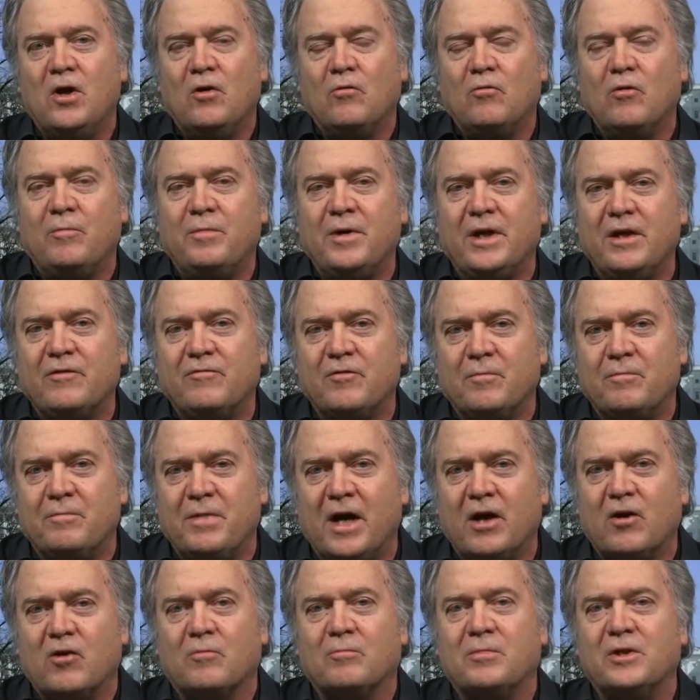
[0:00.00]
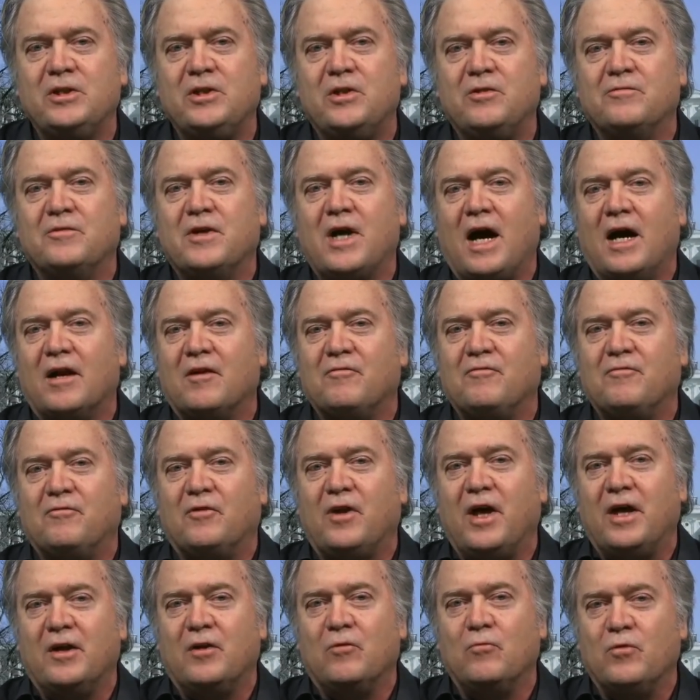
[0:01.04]
will be even better. But you've got to
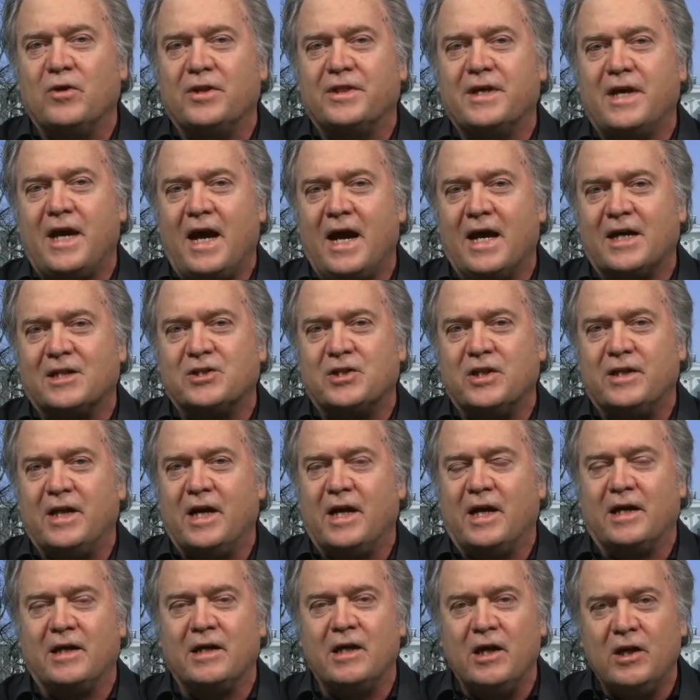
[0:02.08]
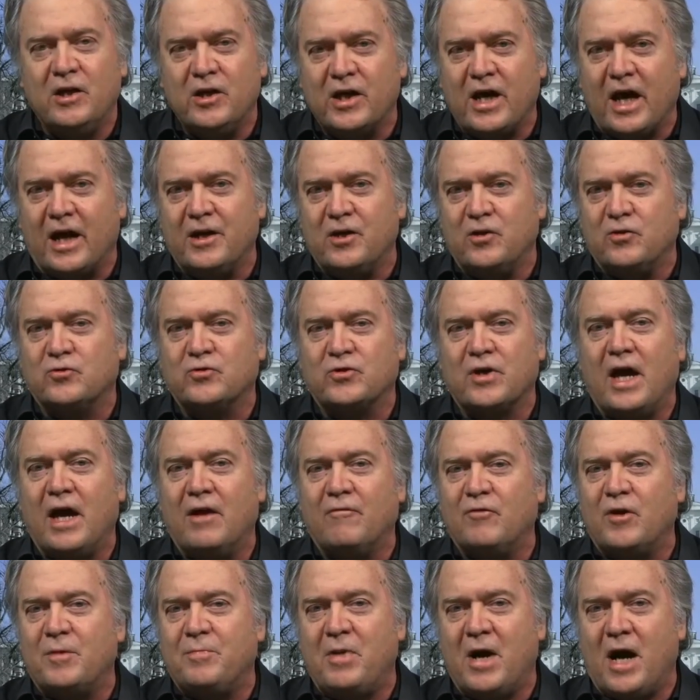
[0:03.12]
flood it with cash today. You got to use
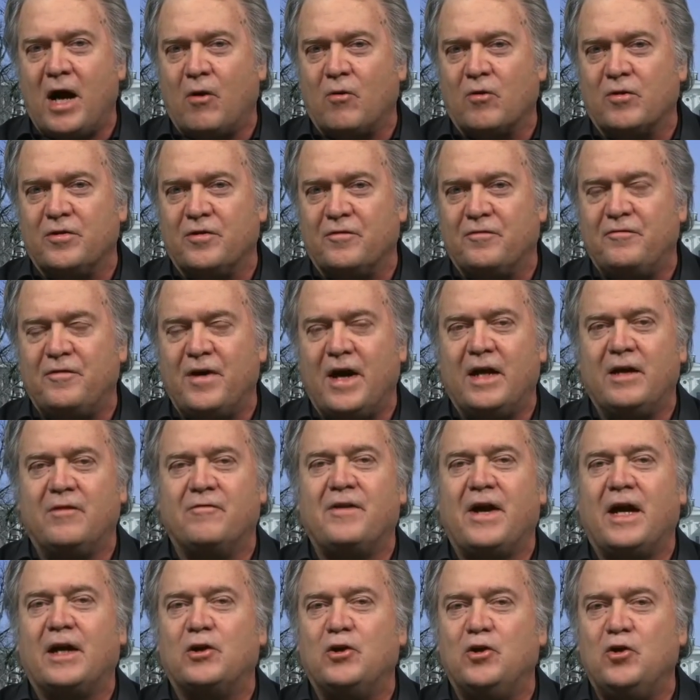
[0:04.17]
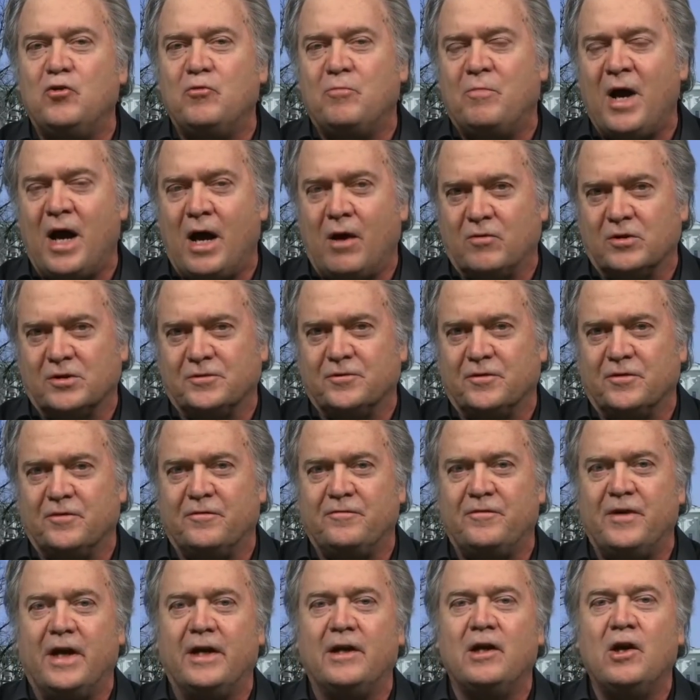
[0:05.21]
every power of the Fed. In fact, new powers for the
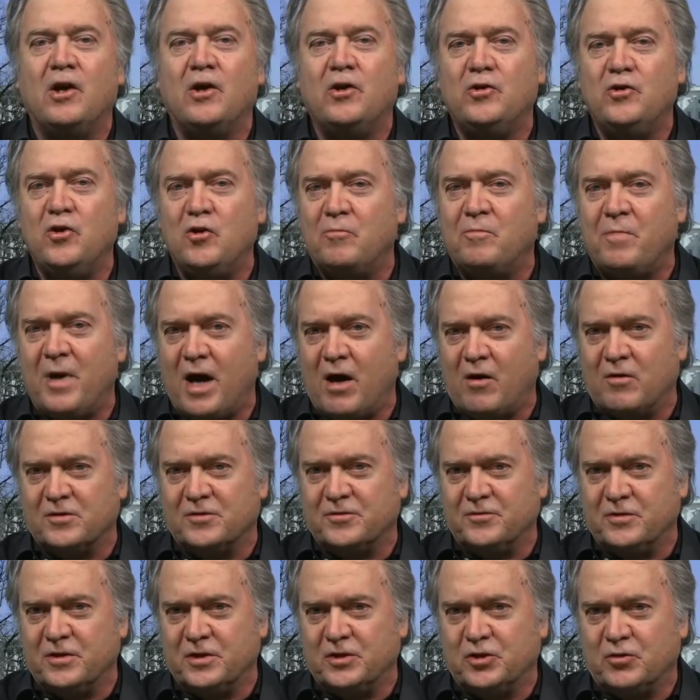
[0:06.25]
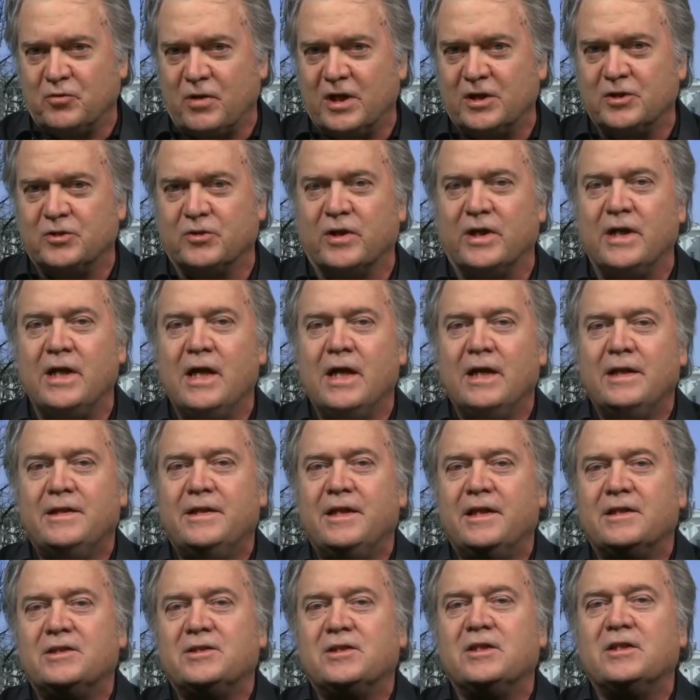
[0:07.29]
Fed, new powers for the Treasury.
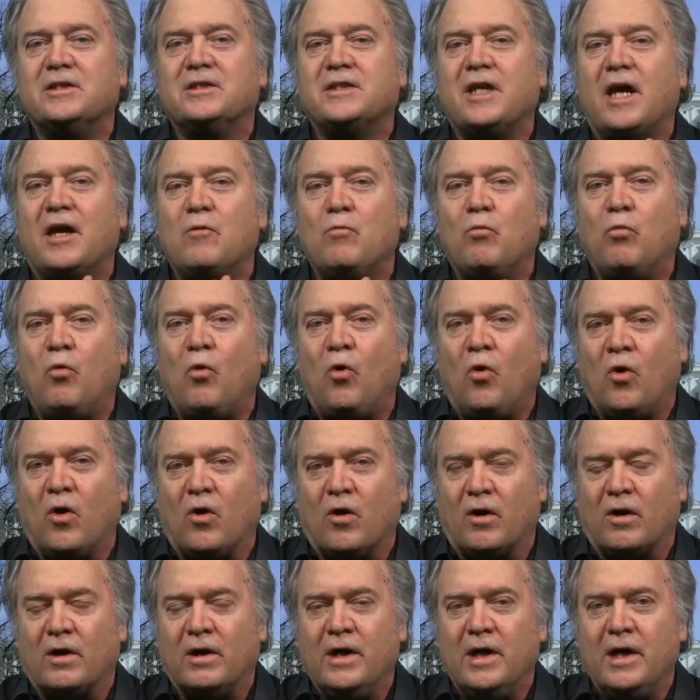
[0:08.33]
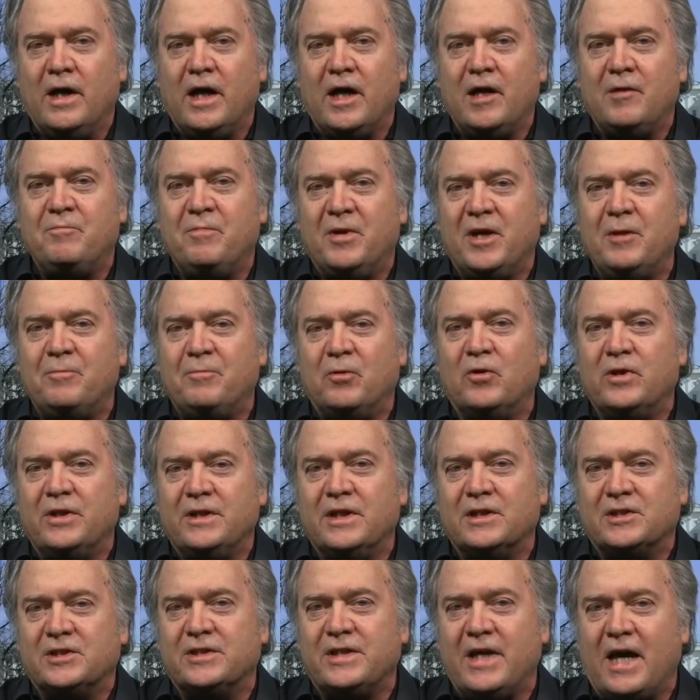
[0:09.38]
This is a war. And people in
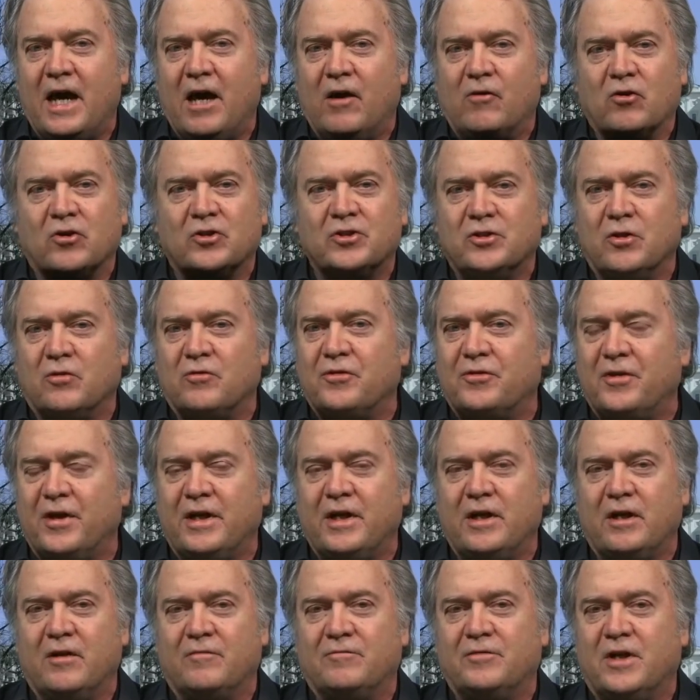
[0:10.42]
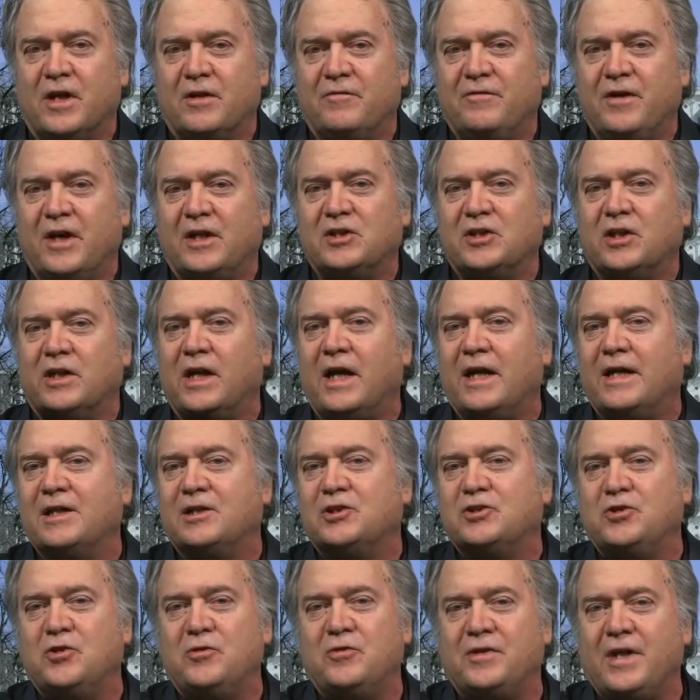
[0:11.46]
this town are still thinking of convention like
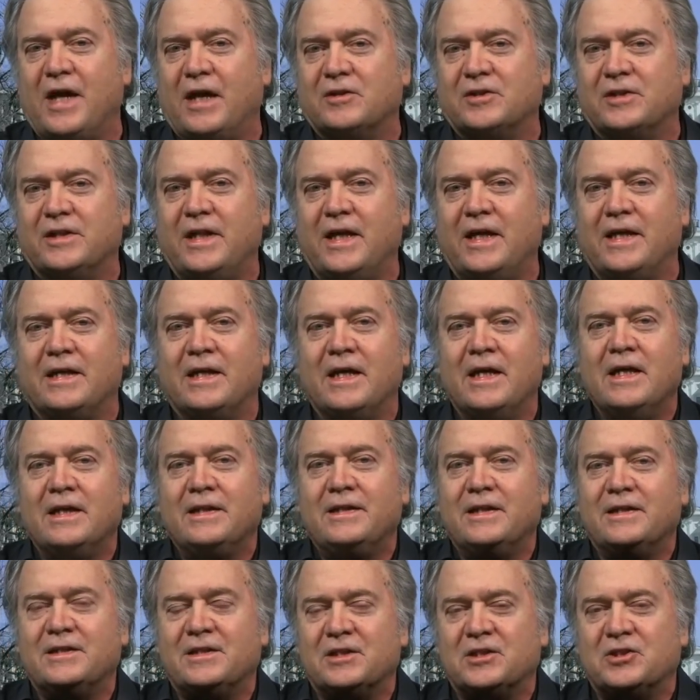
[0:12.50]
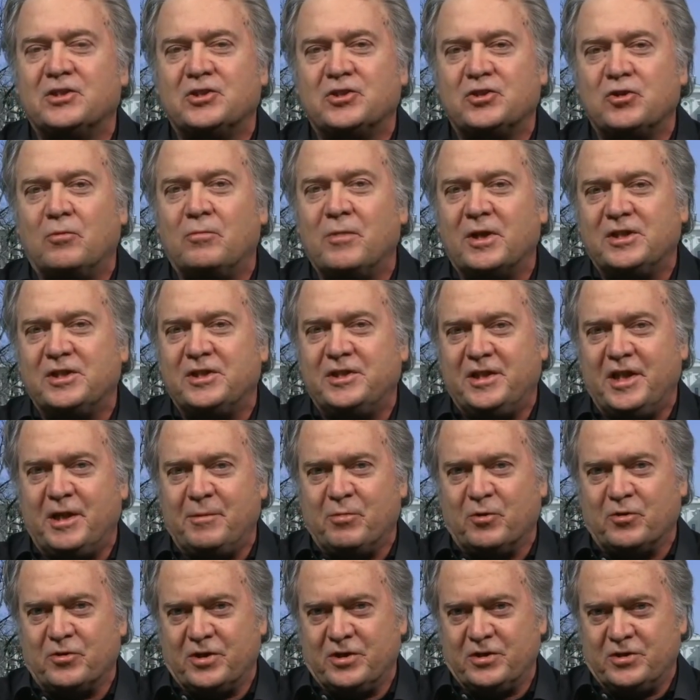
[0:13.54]
it's 2008. This is so much
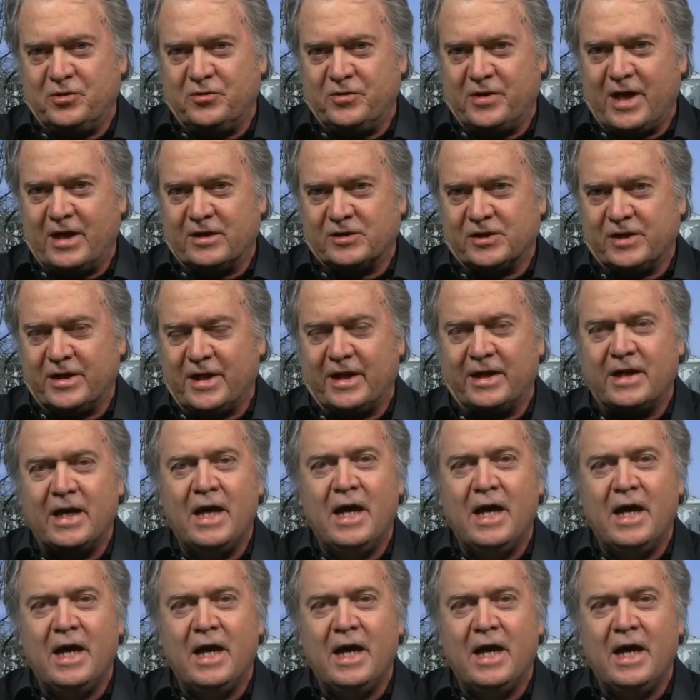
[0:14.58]
deeper than 2008.